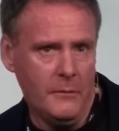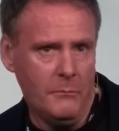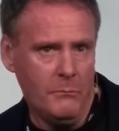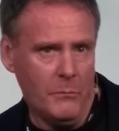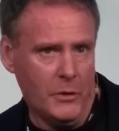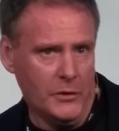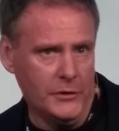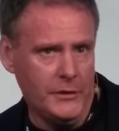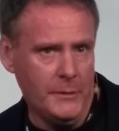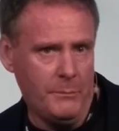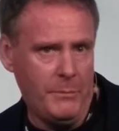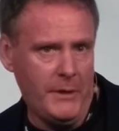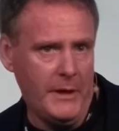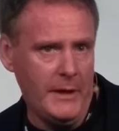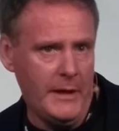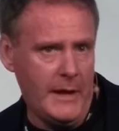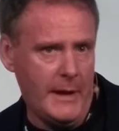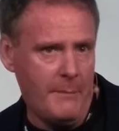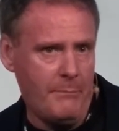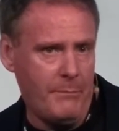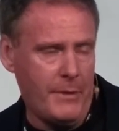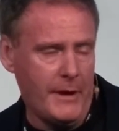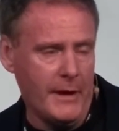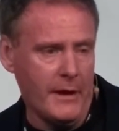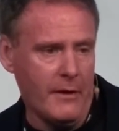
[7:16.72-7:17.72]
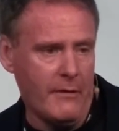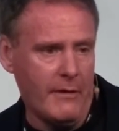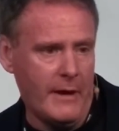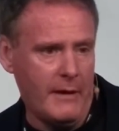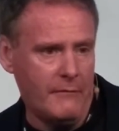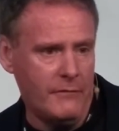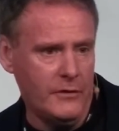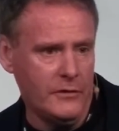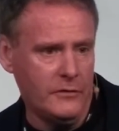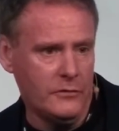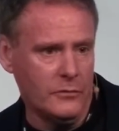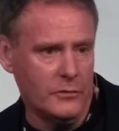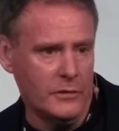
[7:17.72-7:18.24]
multiply that by your
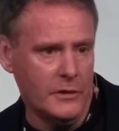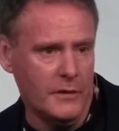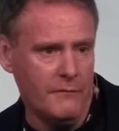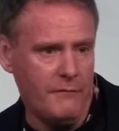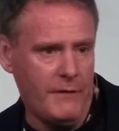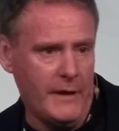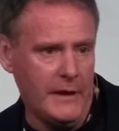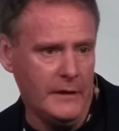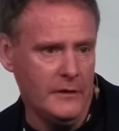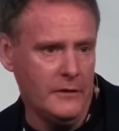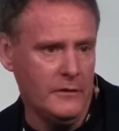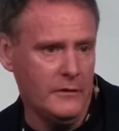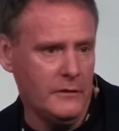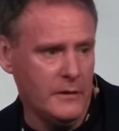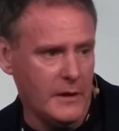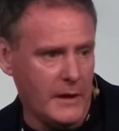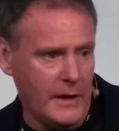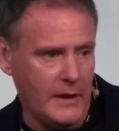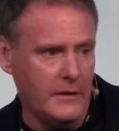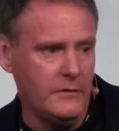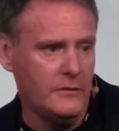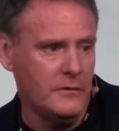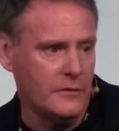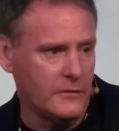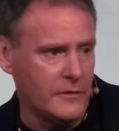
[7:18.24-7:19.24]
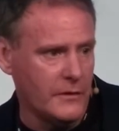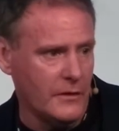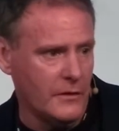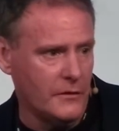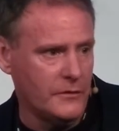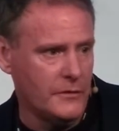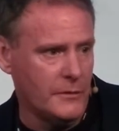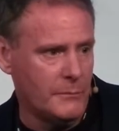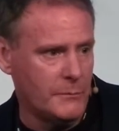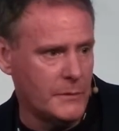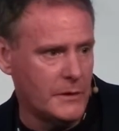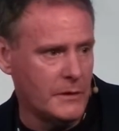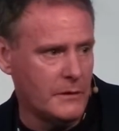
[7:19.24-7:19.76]
average order value is your
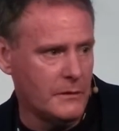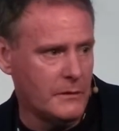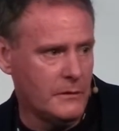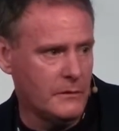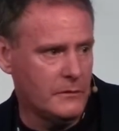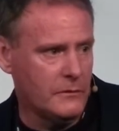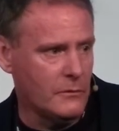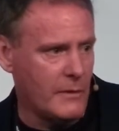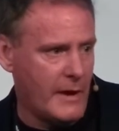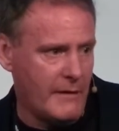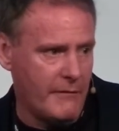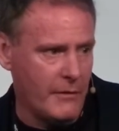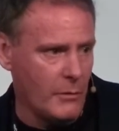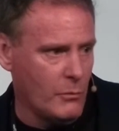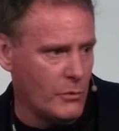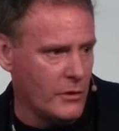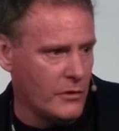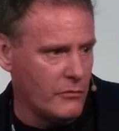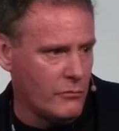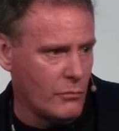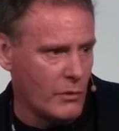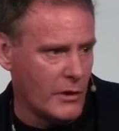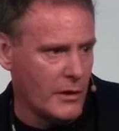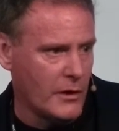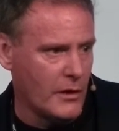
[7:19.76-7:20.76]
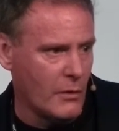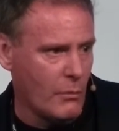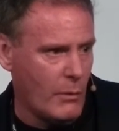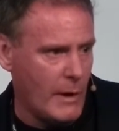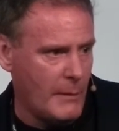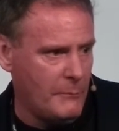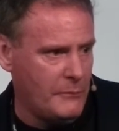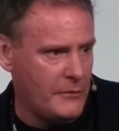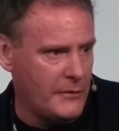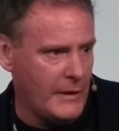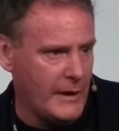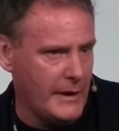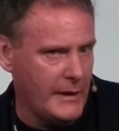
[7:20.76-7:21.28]
sales number. So everyone who's running a
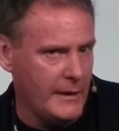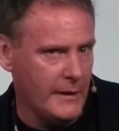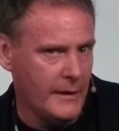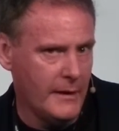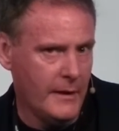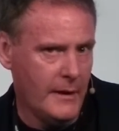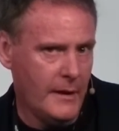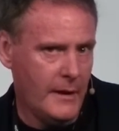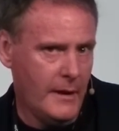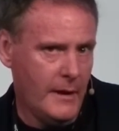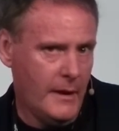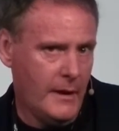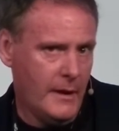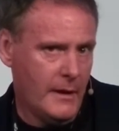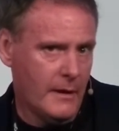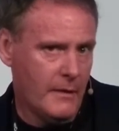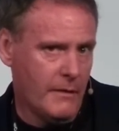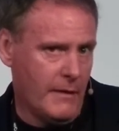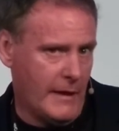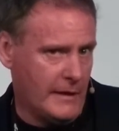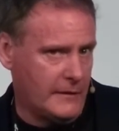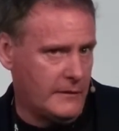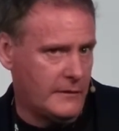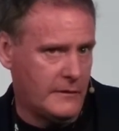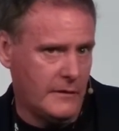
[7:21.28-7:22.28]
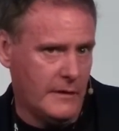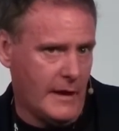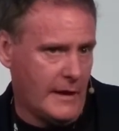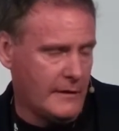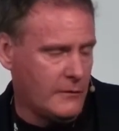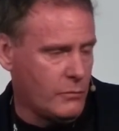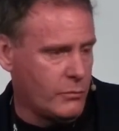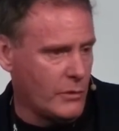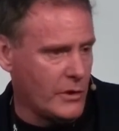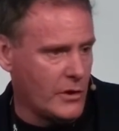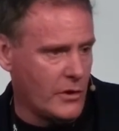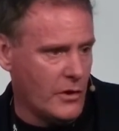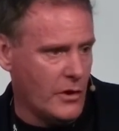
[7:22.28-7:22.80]
website,
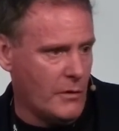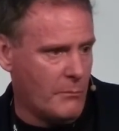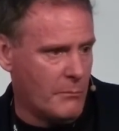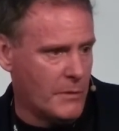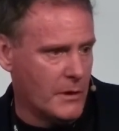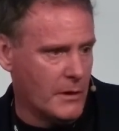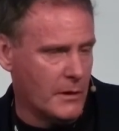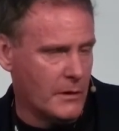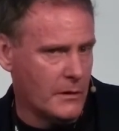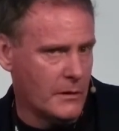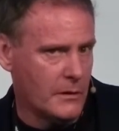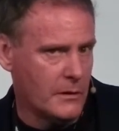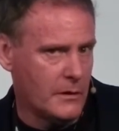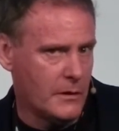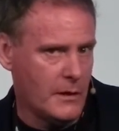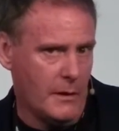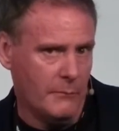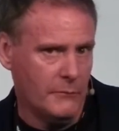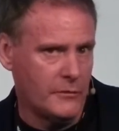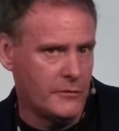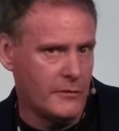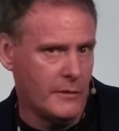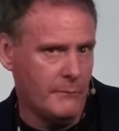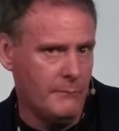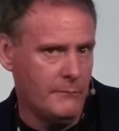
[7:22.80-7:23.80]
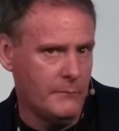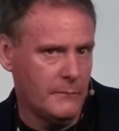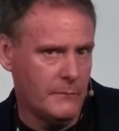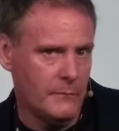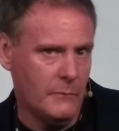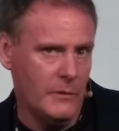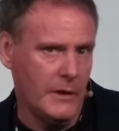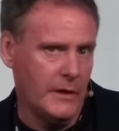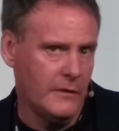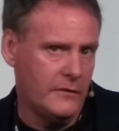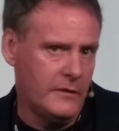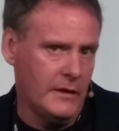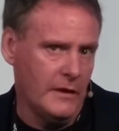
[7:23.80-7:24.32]
that's where your number comes from.
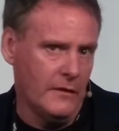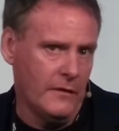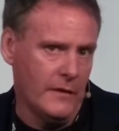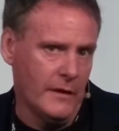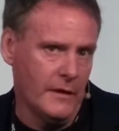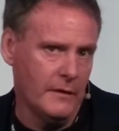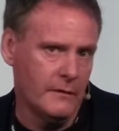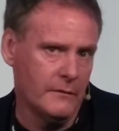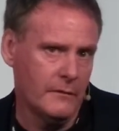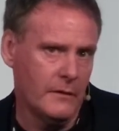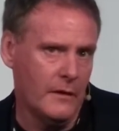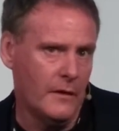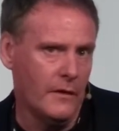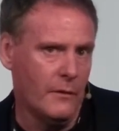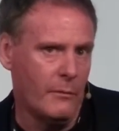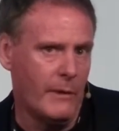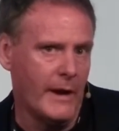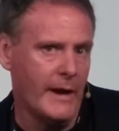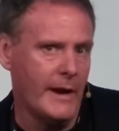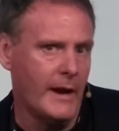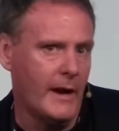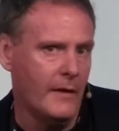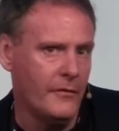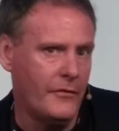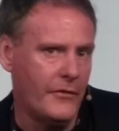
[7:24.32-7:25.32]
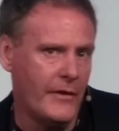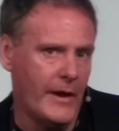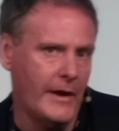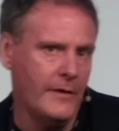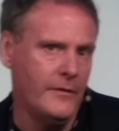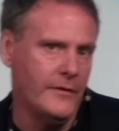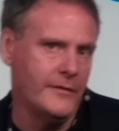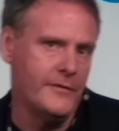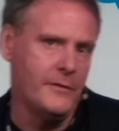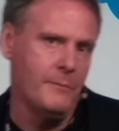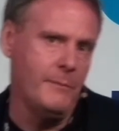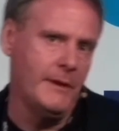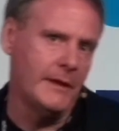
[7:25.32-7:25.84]
We can see on the right-hand side,
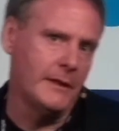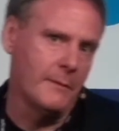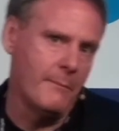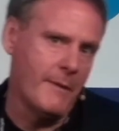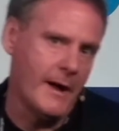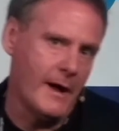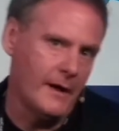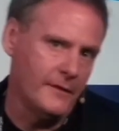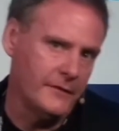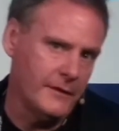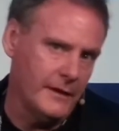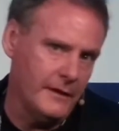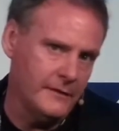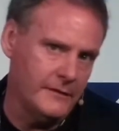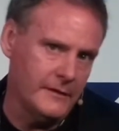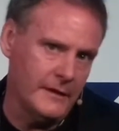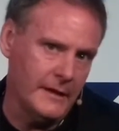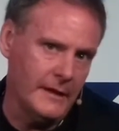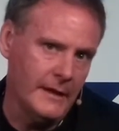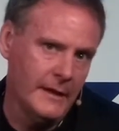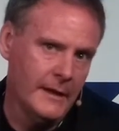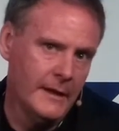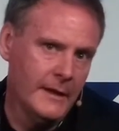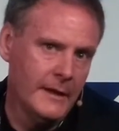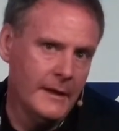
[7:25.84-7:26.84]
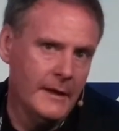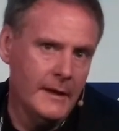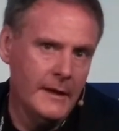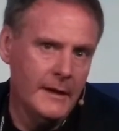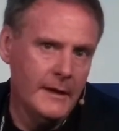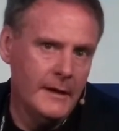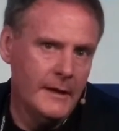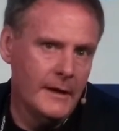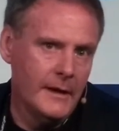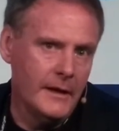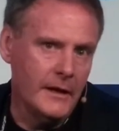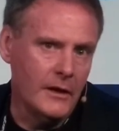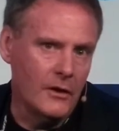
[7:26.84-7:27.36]
just to make the maths easy,
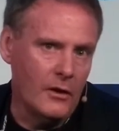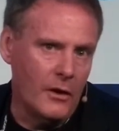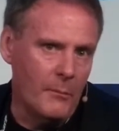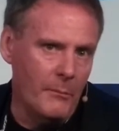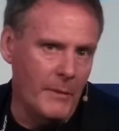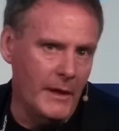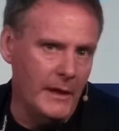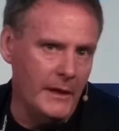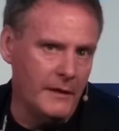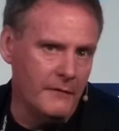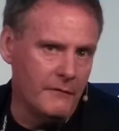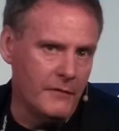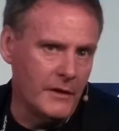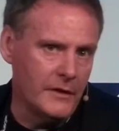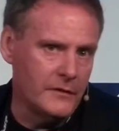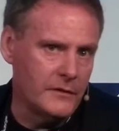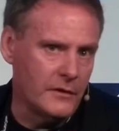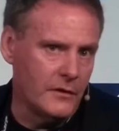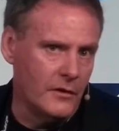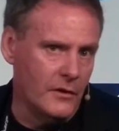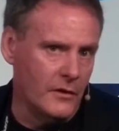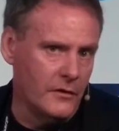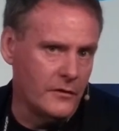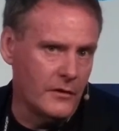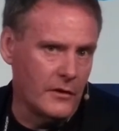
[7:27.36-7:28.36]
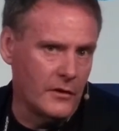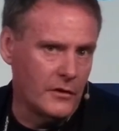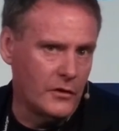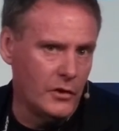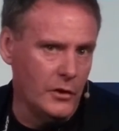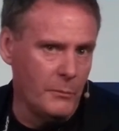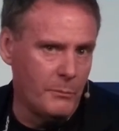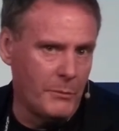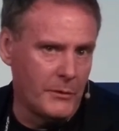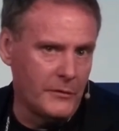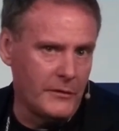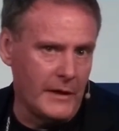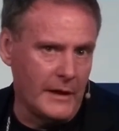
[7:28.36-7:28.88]
1 million visitors at a
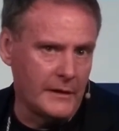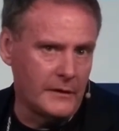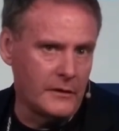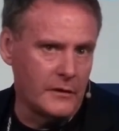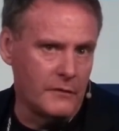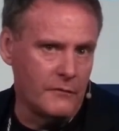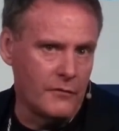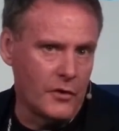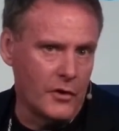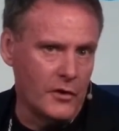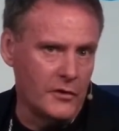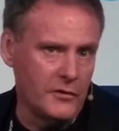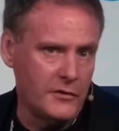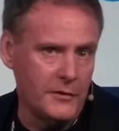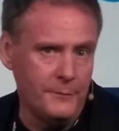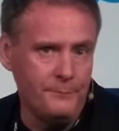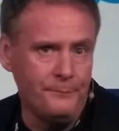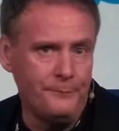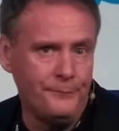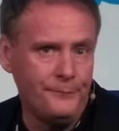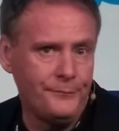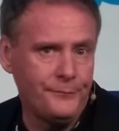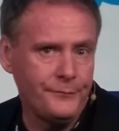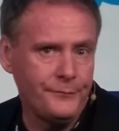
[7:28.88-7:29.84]
2% conversion,